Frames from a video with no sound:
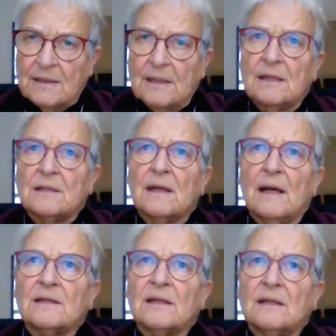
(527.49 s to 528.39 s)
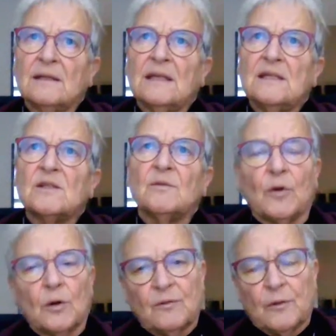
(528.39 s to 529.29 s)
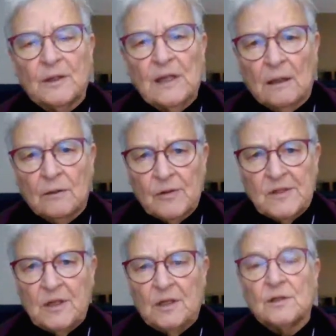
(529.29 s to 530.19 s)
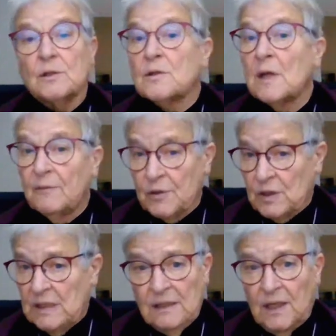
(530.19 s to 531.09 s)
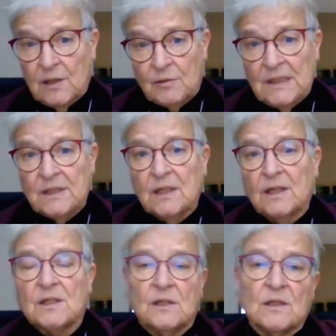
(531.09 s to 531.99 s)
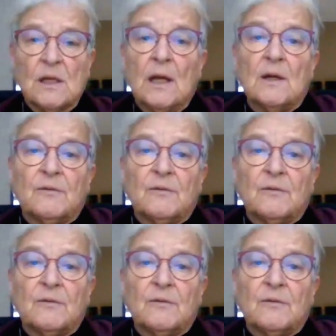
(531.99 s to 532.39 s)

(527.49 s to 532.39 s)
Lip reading: I think it needs to for young researchers, for senior researchers,